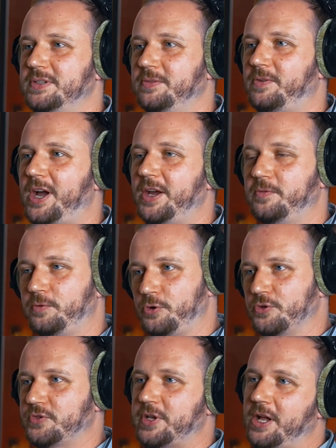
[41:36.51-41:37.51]
define for
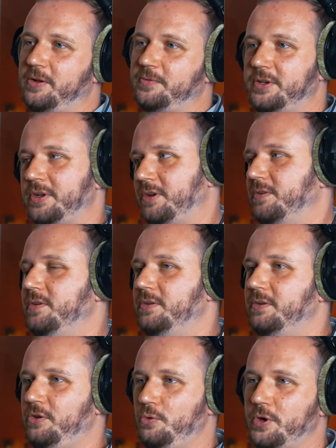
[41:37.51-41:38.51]
yourself and then
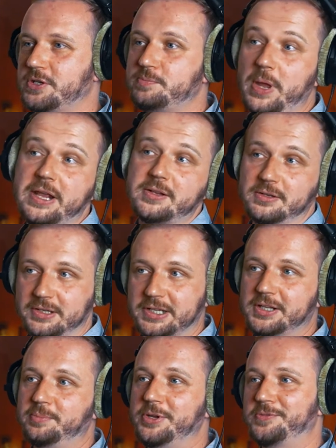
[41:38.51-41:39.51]
you expect a
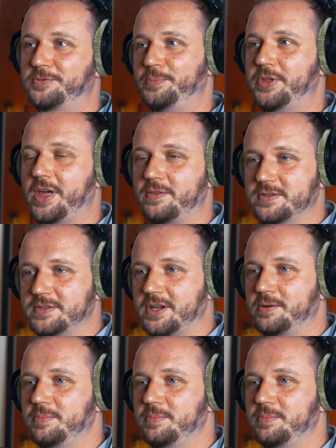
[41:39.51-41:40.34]
little bit from the other side